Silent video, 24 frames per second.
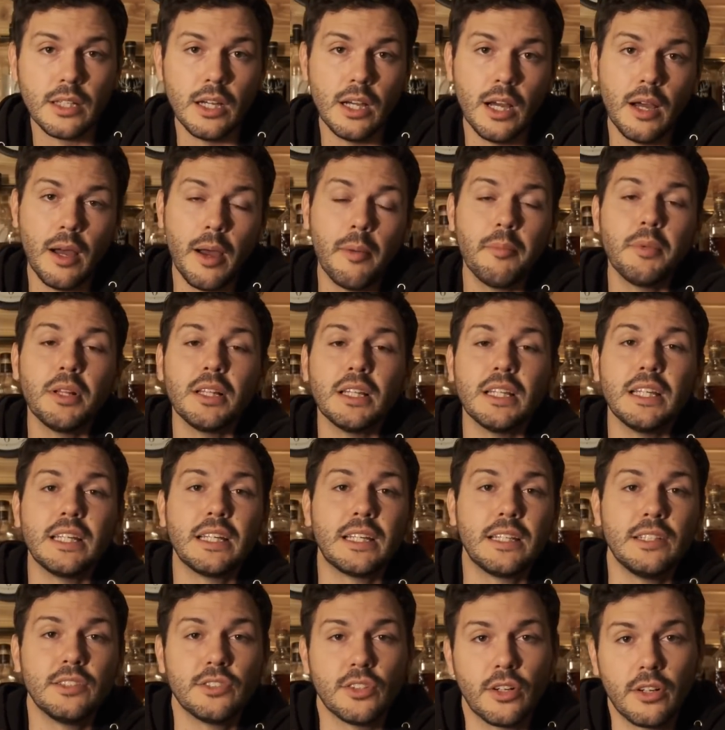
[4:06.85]
I'm going to link
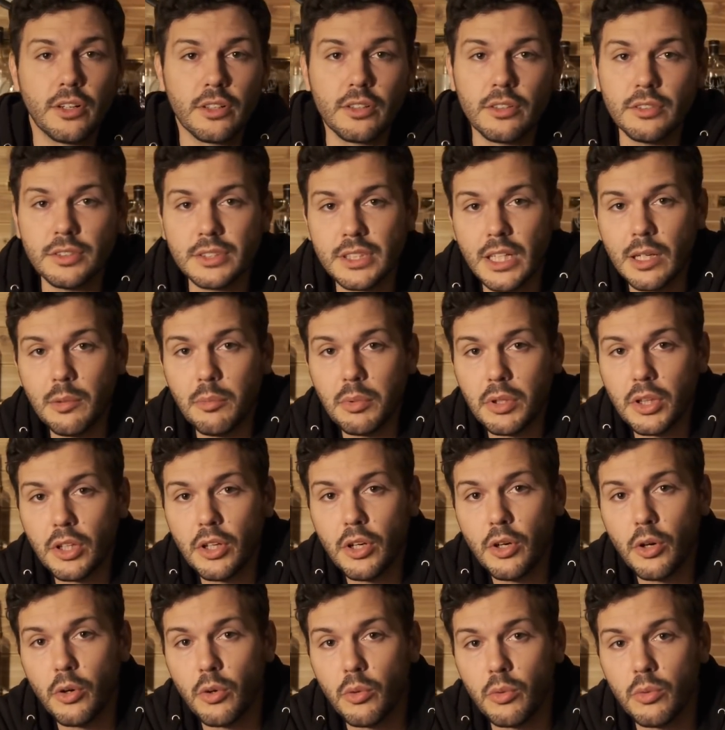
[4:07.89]
his article down
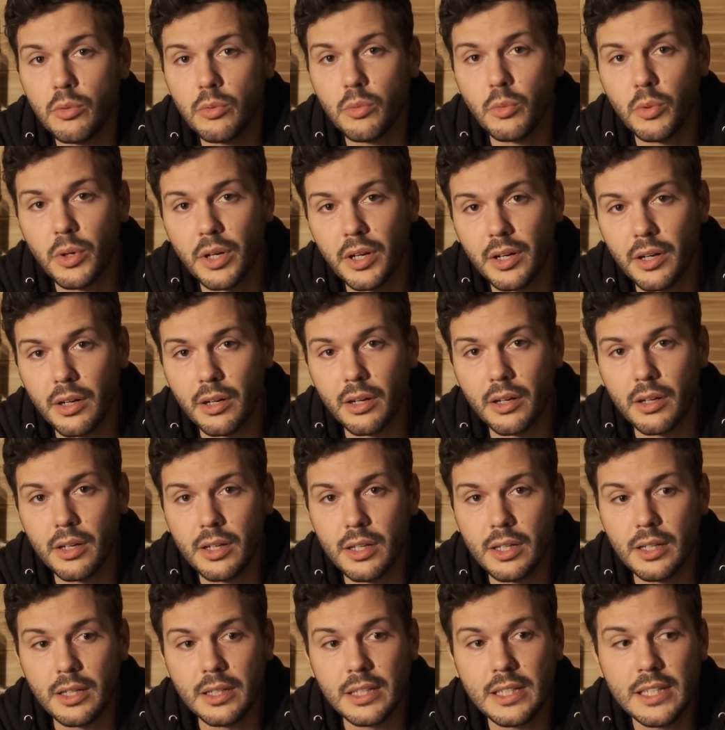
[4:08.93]
below
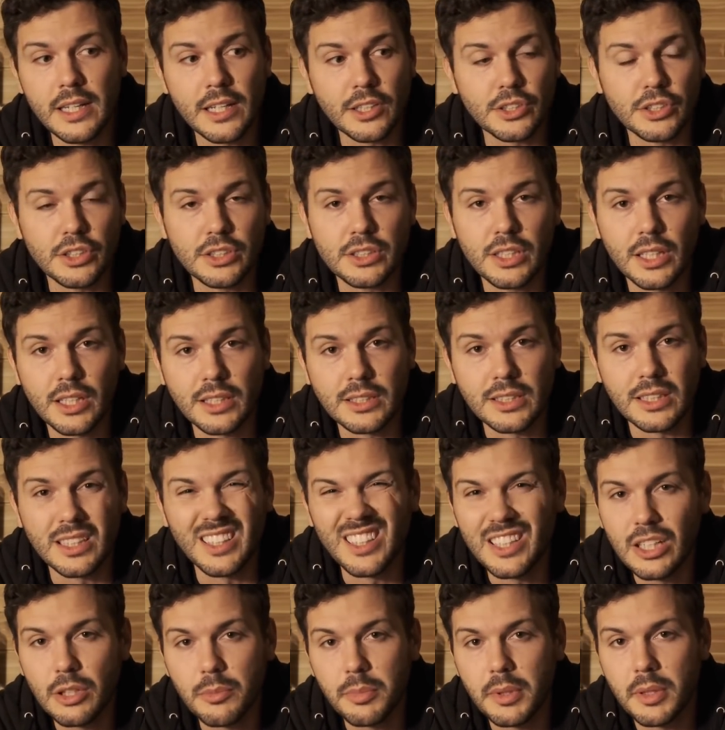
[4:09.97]
where he actually talks a
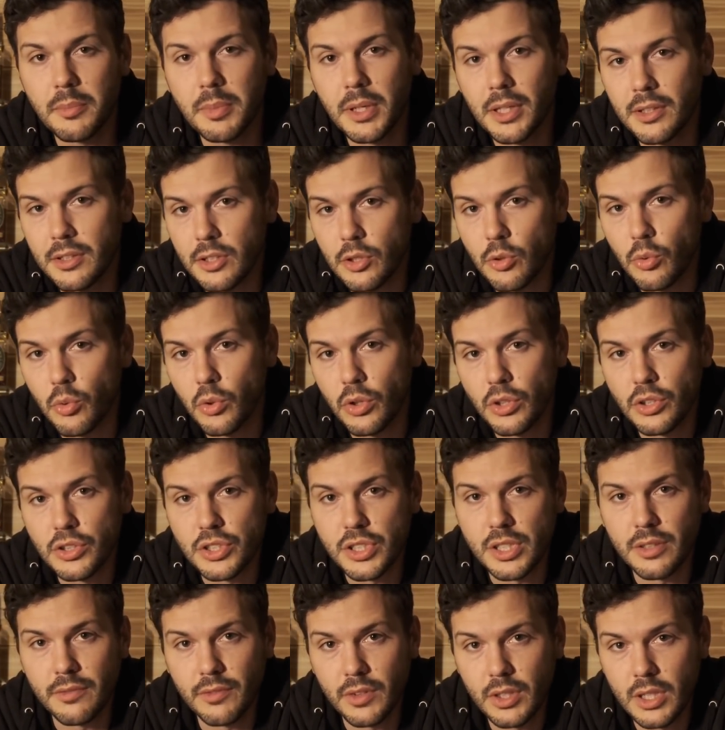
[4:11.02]
little bit about the
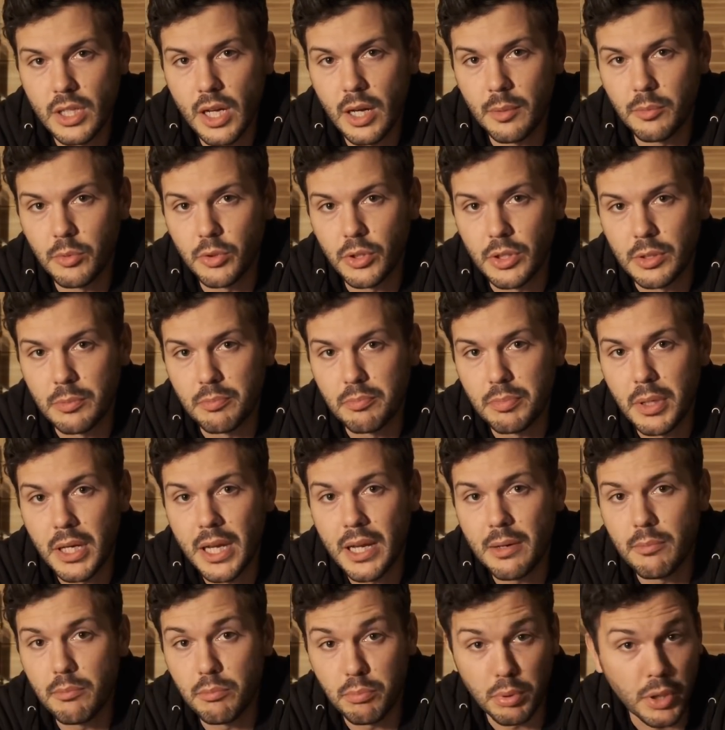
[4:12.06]
origin of the Knob Creek
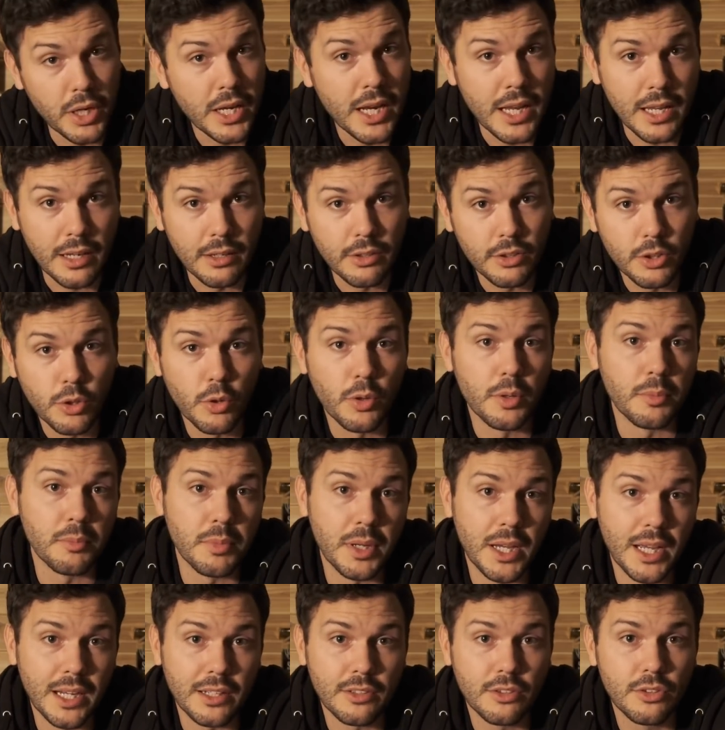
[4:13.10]
brand, going
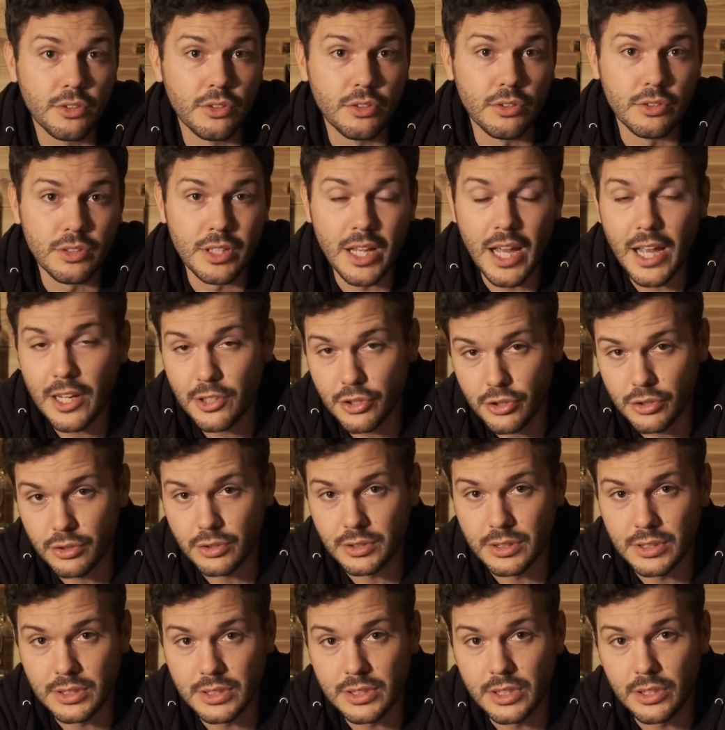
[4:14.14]
back to National
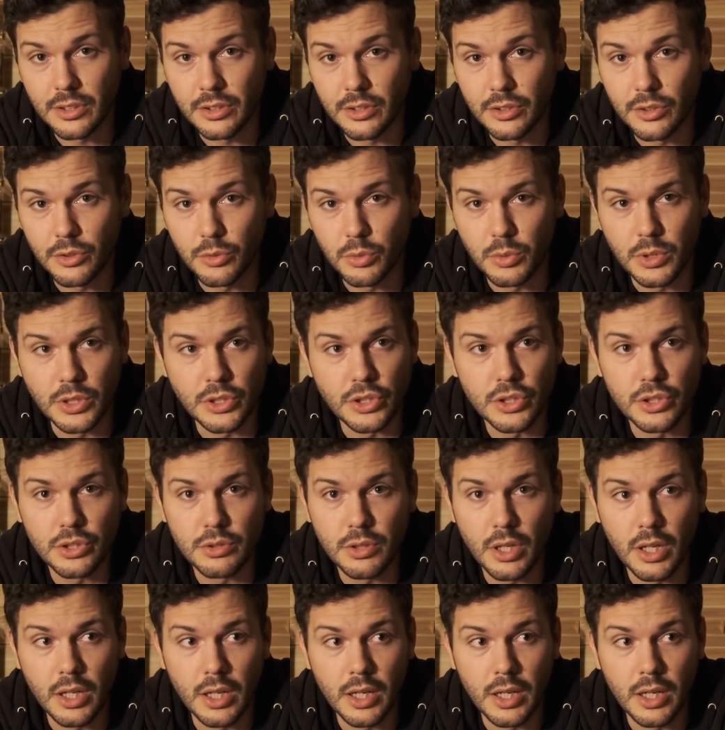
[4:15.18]
Distillers, which